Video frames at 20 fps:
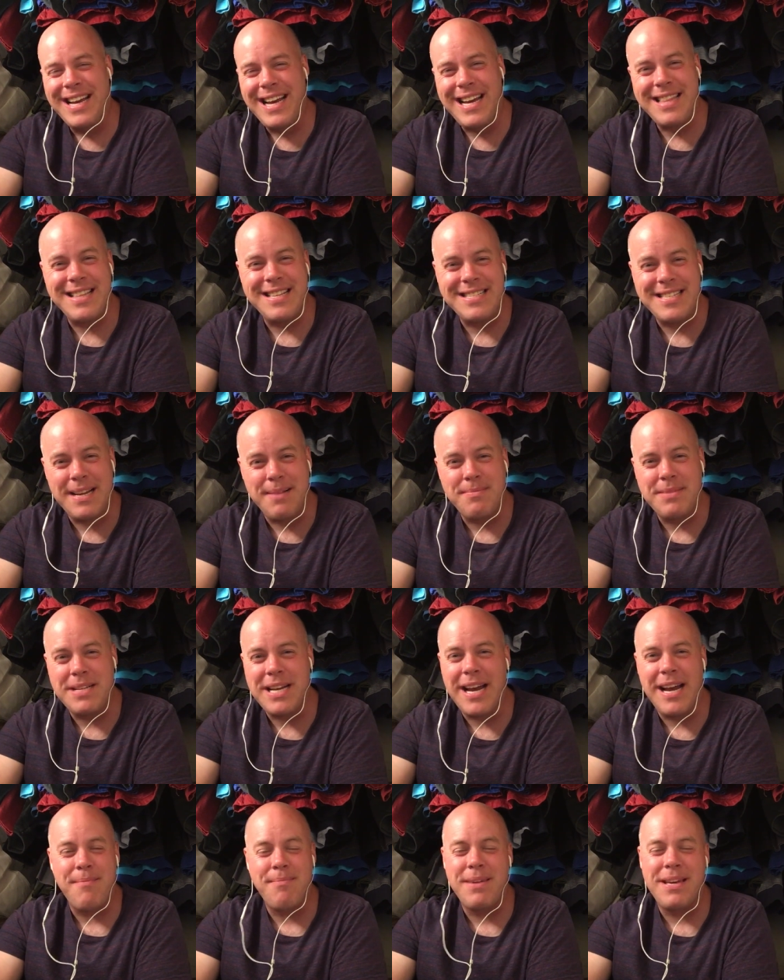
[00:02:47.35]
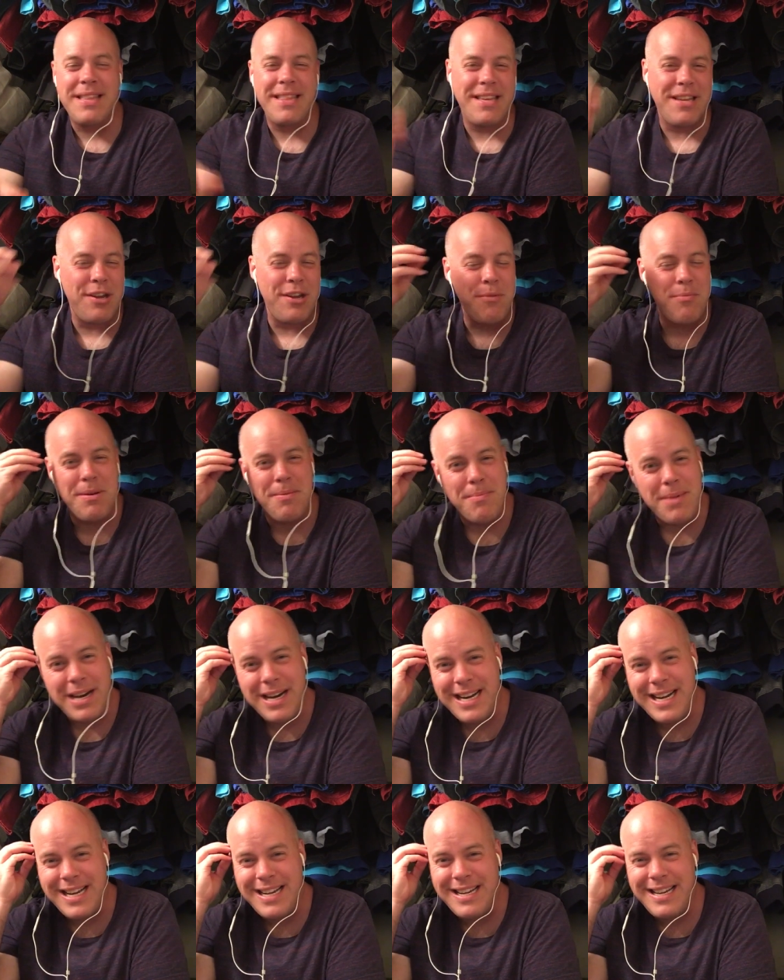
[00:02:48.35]
at the same time and the human
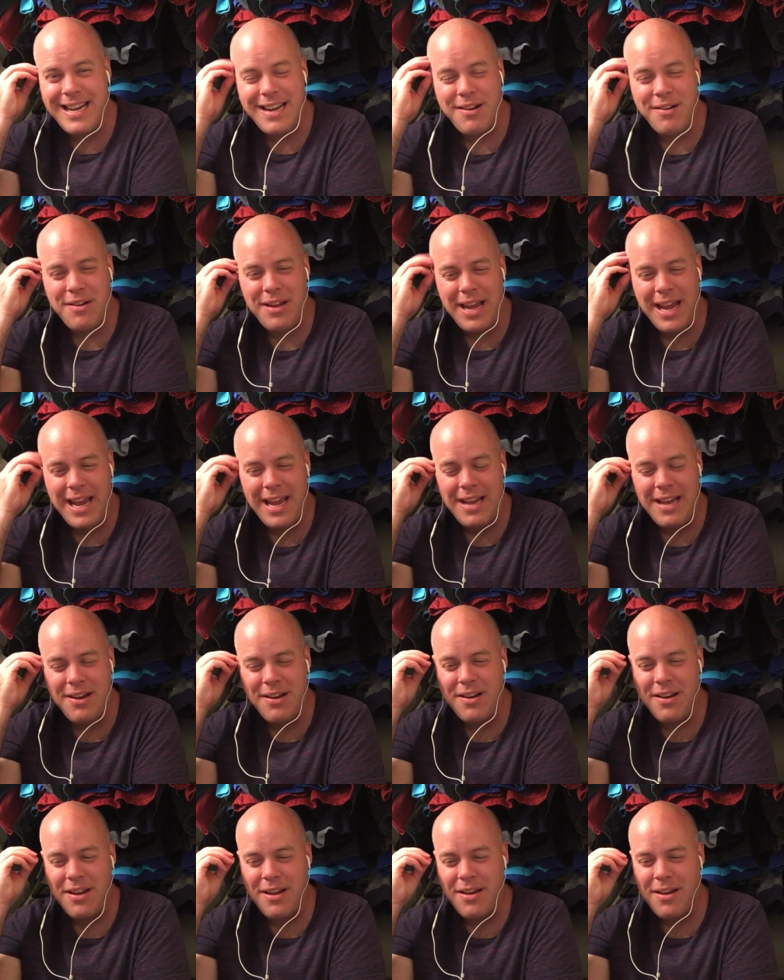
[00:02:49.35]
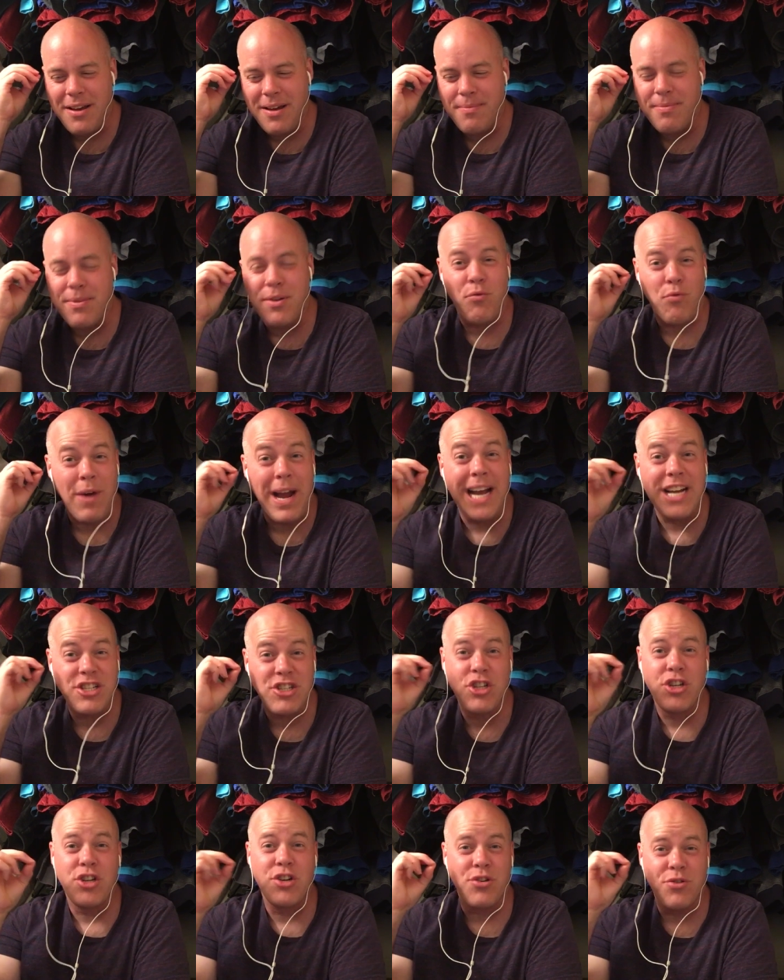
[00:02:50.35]
mind and and uh, the
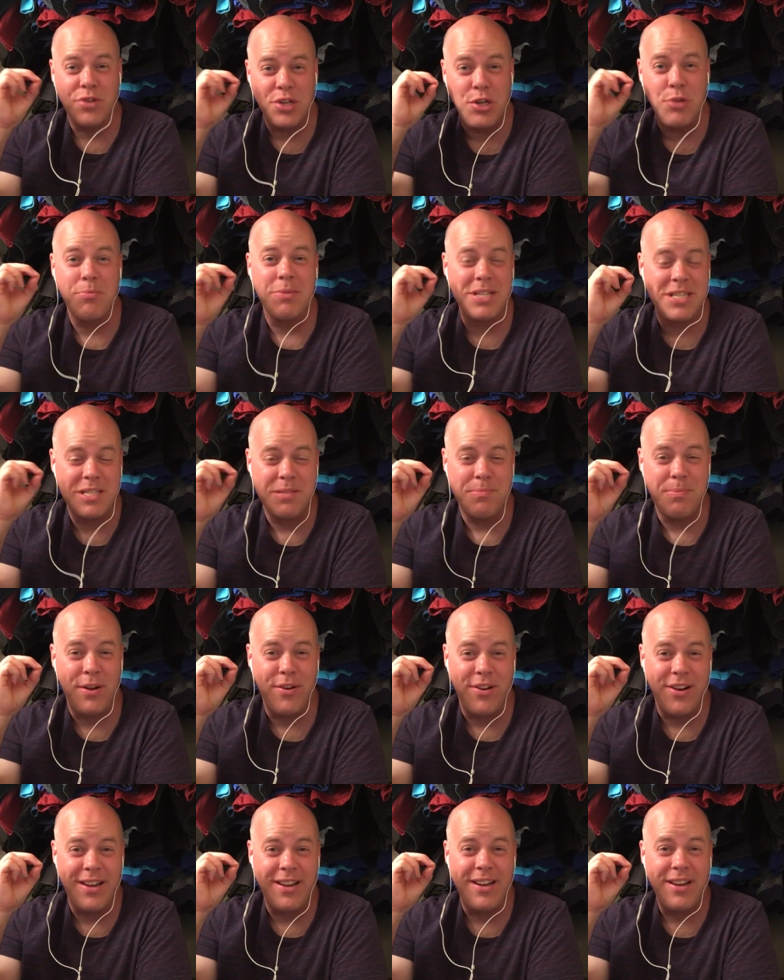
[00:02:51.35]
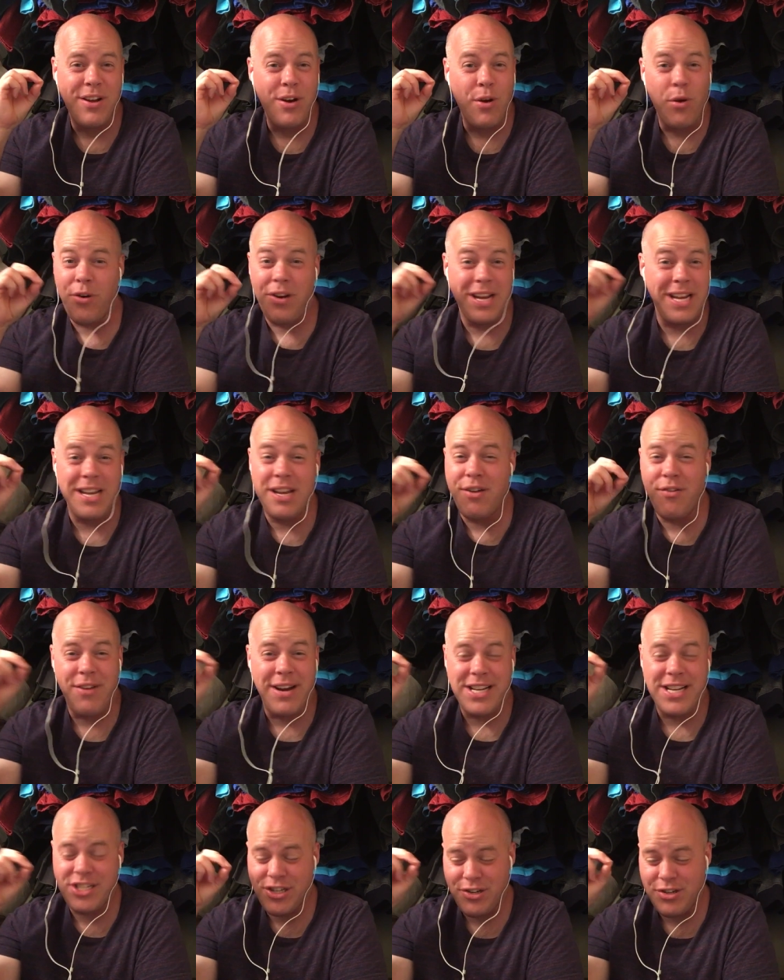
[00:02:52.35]
rational human spirit or any
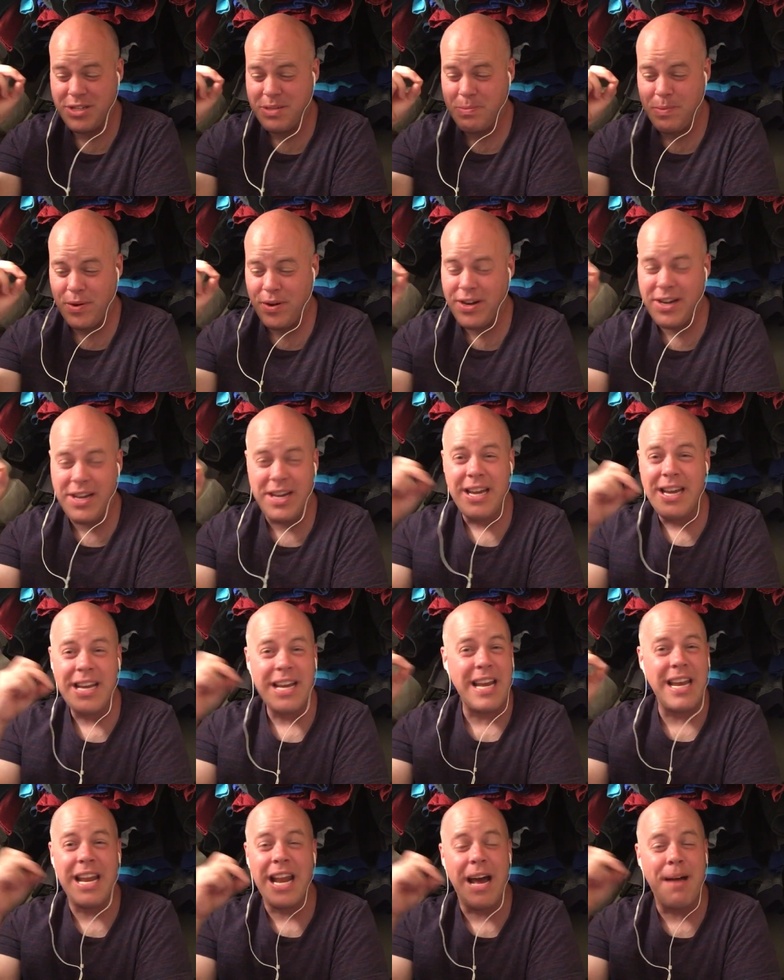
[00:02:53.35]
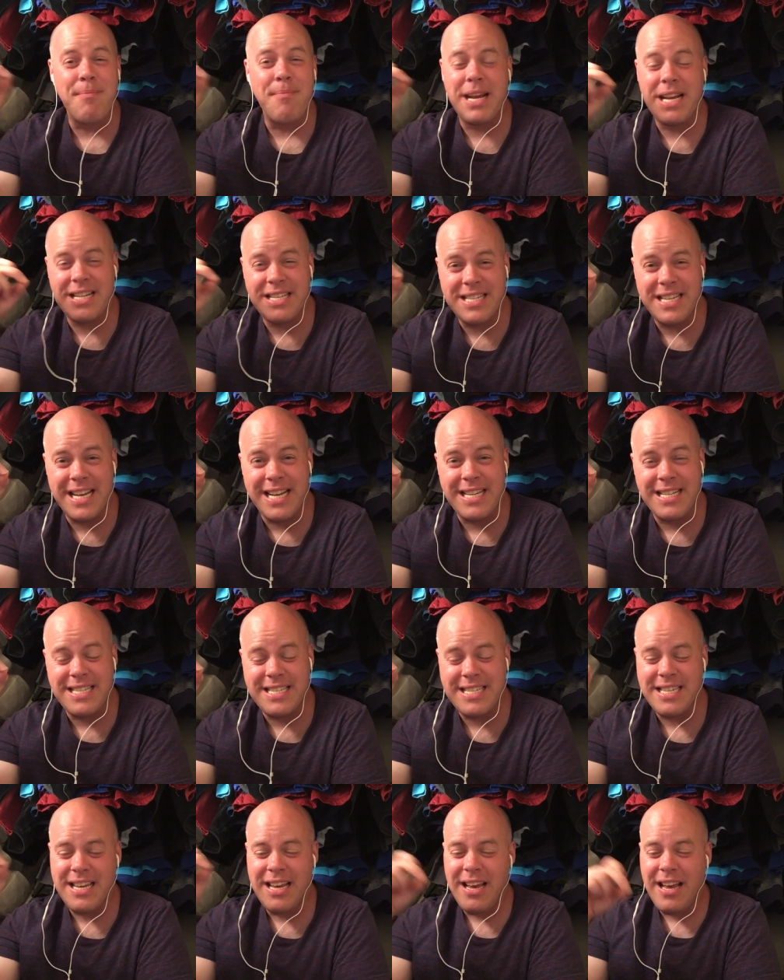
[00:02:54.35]
rational spirit cannot make
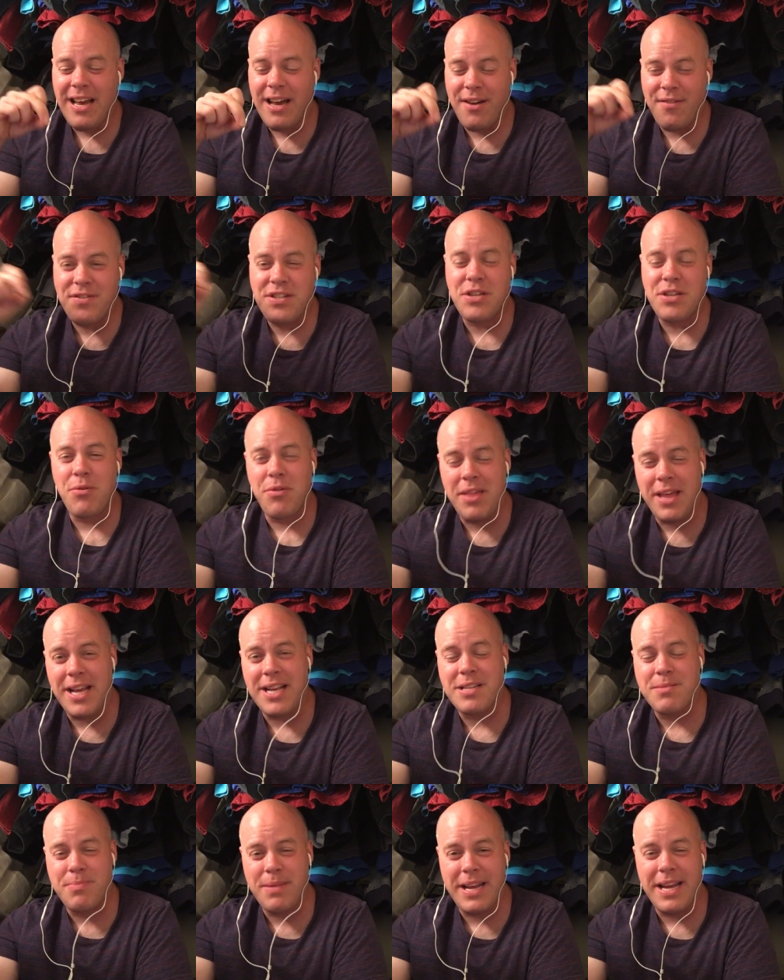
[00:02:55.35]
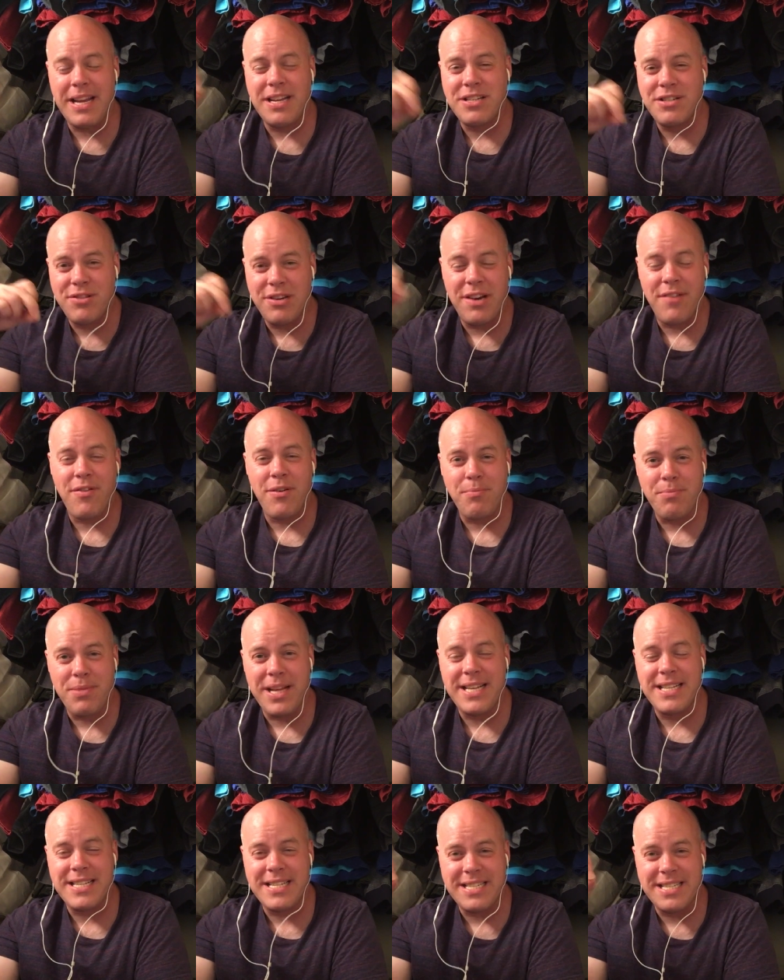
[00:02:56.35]
sense of two things being in two different
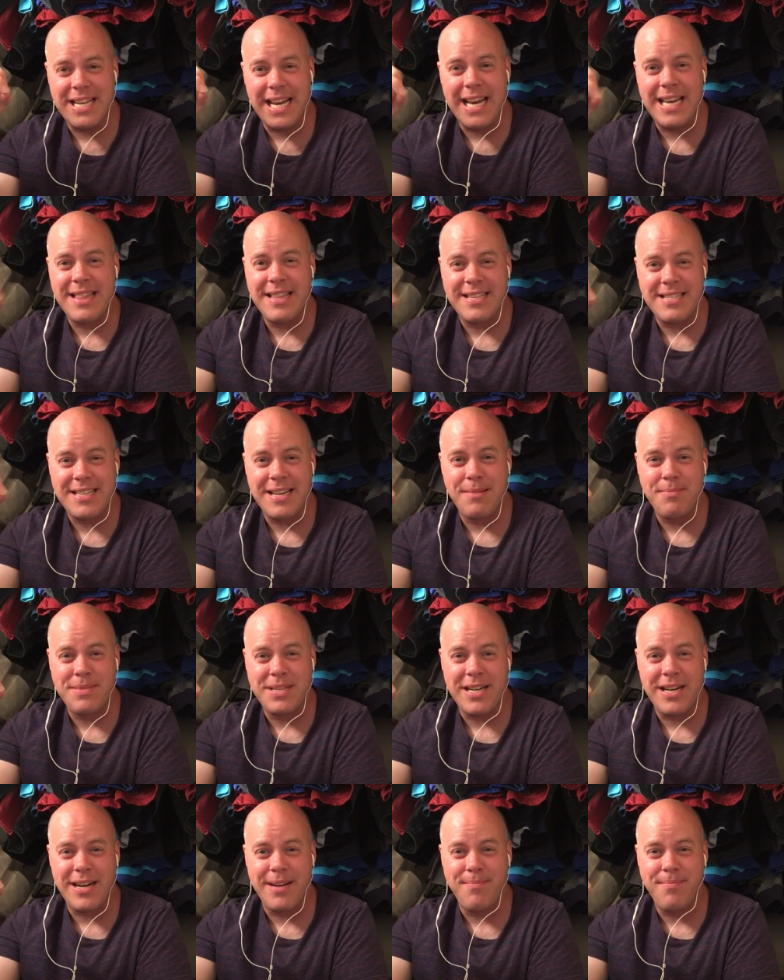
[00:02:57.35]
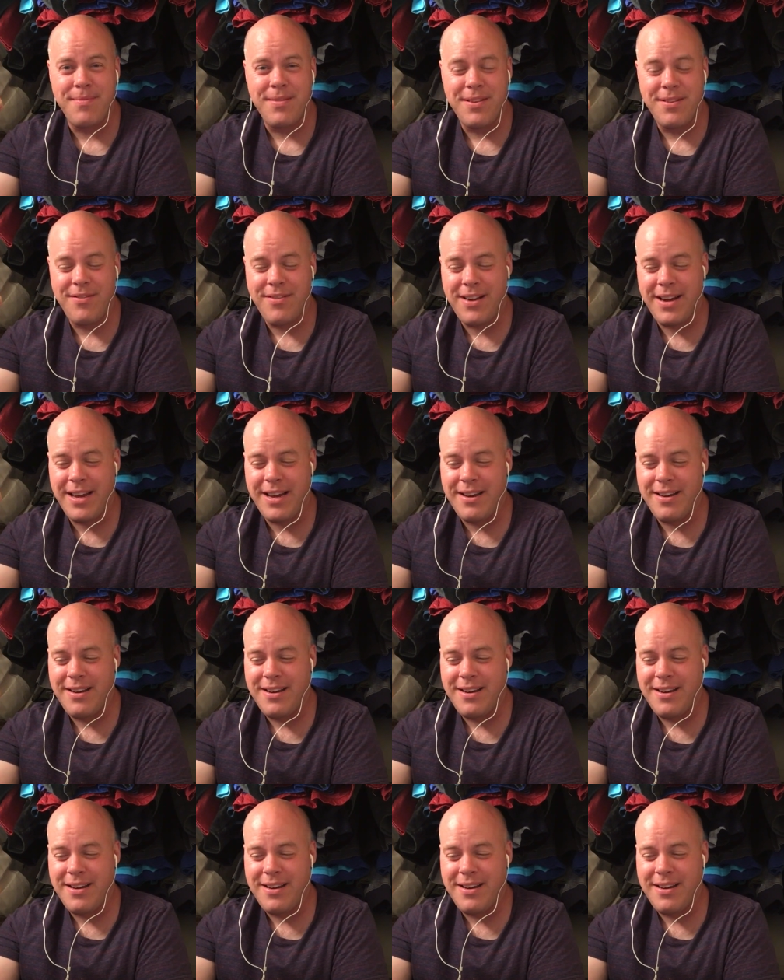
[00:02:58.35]
places at the same time right